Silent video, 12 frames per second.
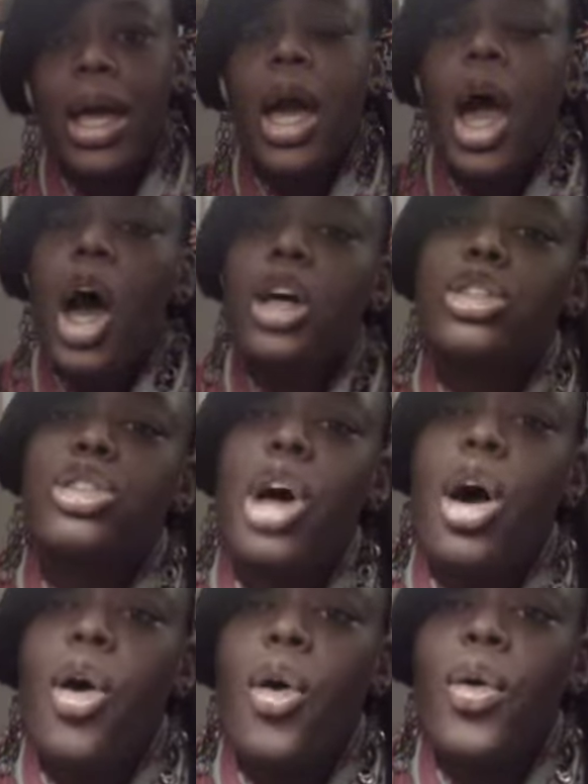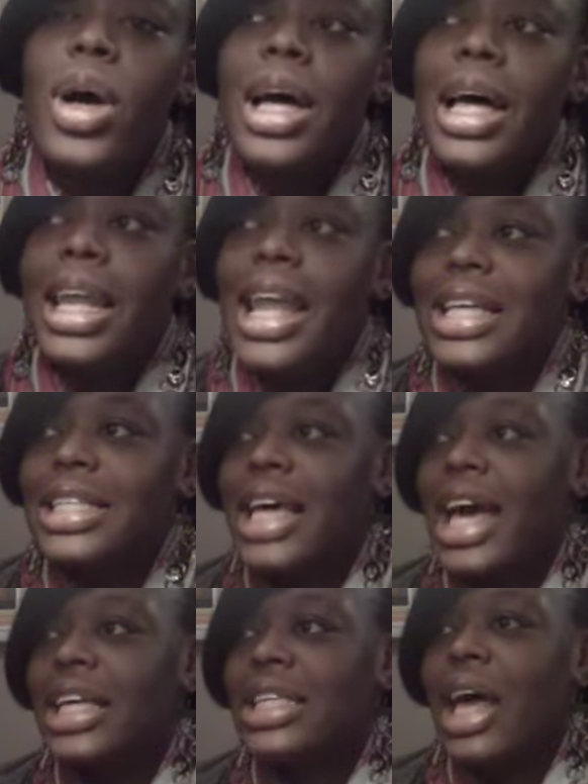So, let's
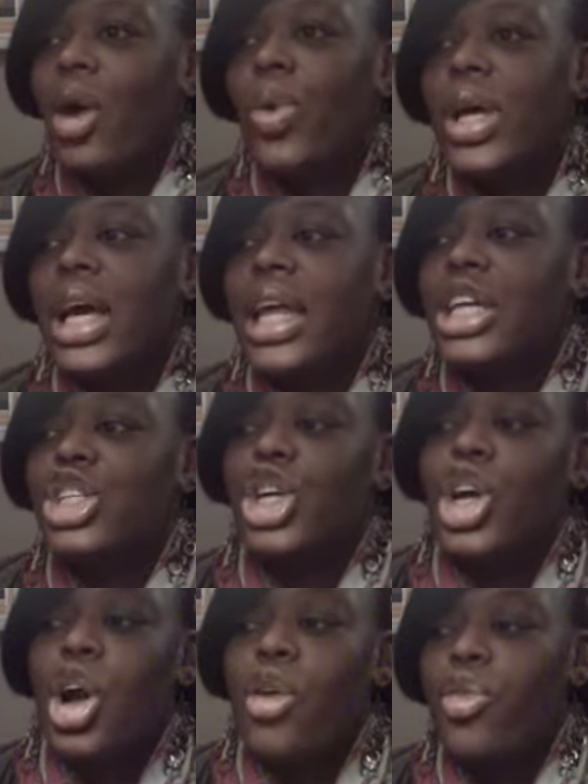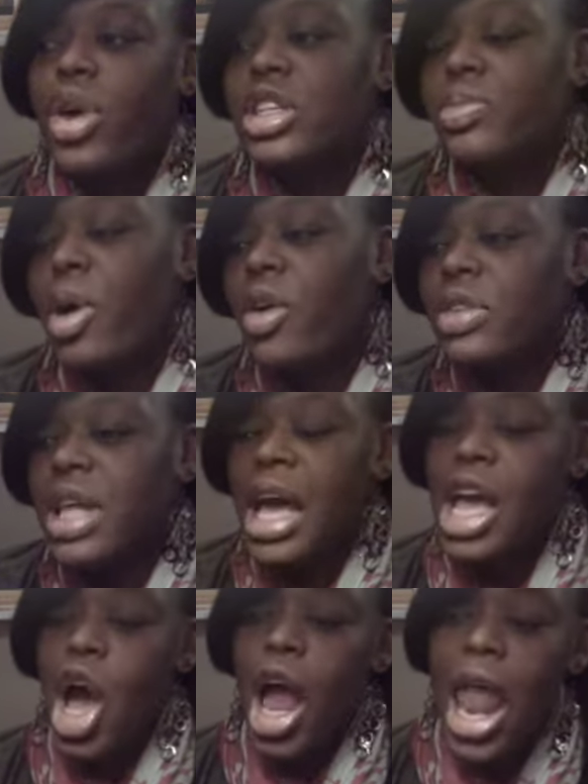say it's that weekend, it's your girlfriend's
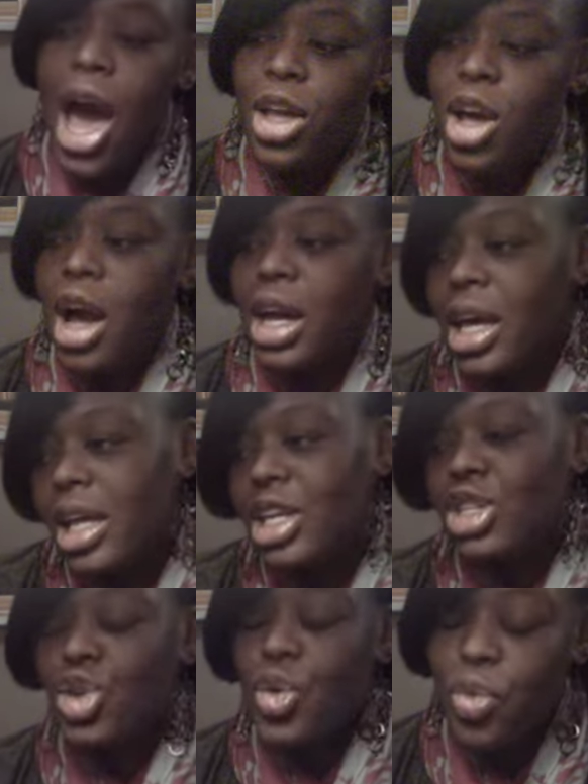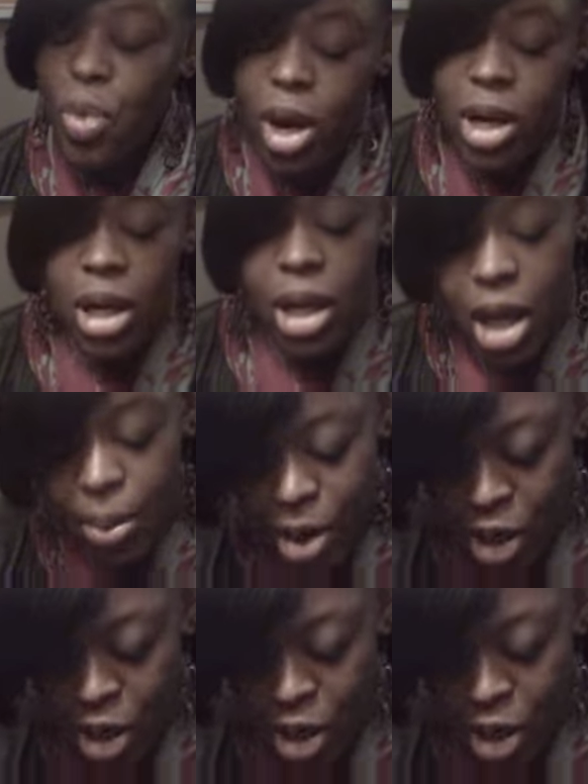birthday, y'all out, y'all kicking this 2-for-1 in the club,